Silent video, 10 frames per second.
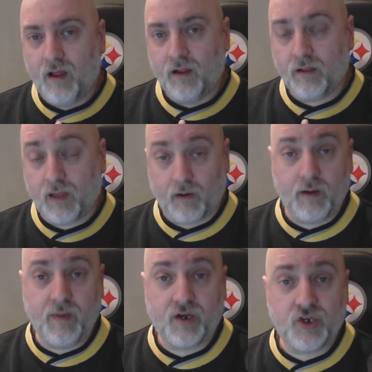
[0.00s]
Larry
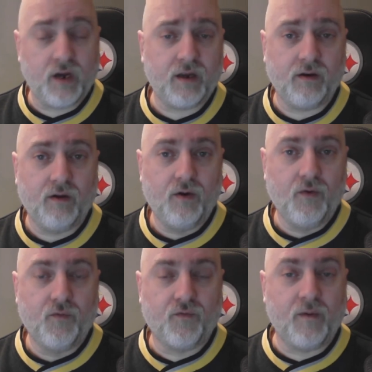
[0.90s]
McJunkin
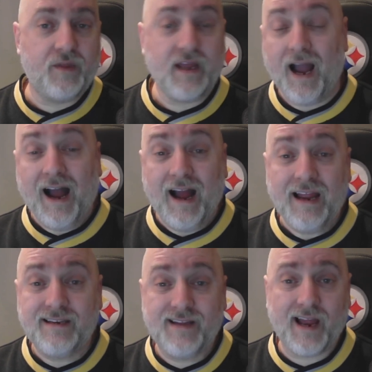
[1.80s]
from the
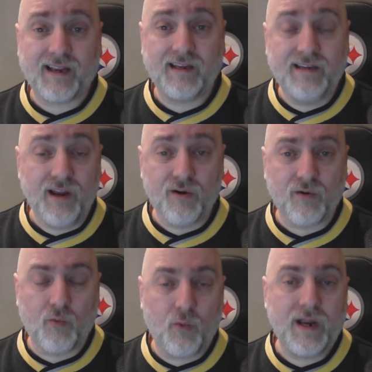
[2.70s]
iTech Gear
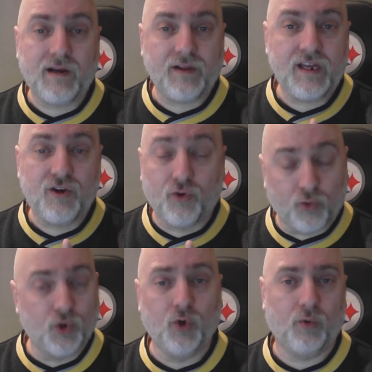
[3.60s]
Weekly
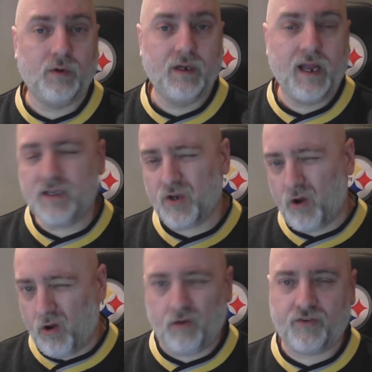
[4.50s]
crew has
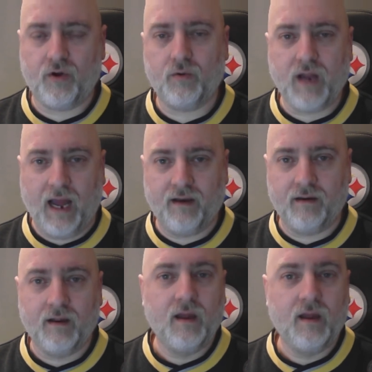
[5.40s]
also gotten